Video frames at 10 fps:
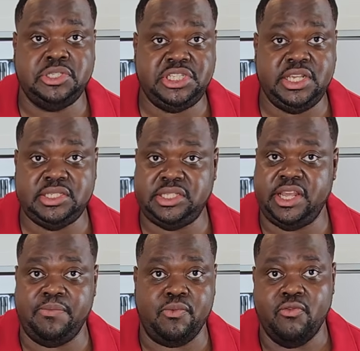cheese
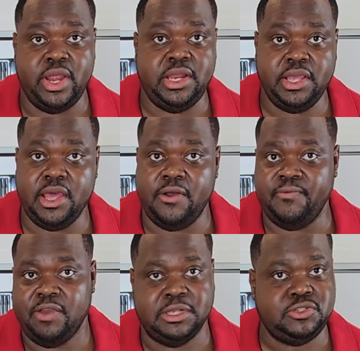dip ready to go.
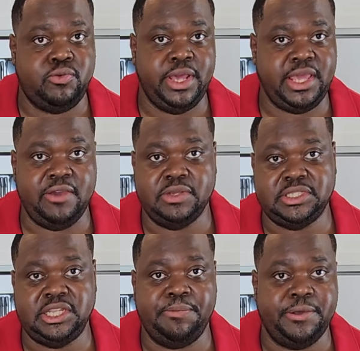It was quick, it was
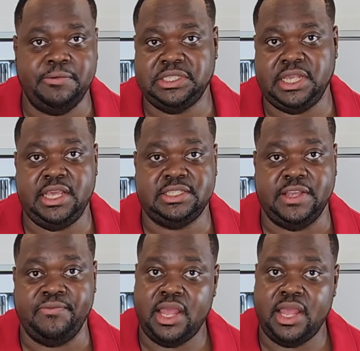simple, it was easy.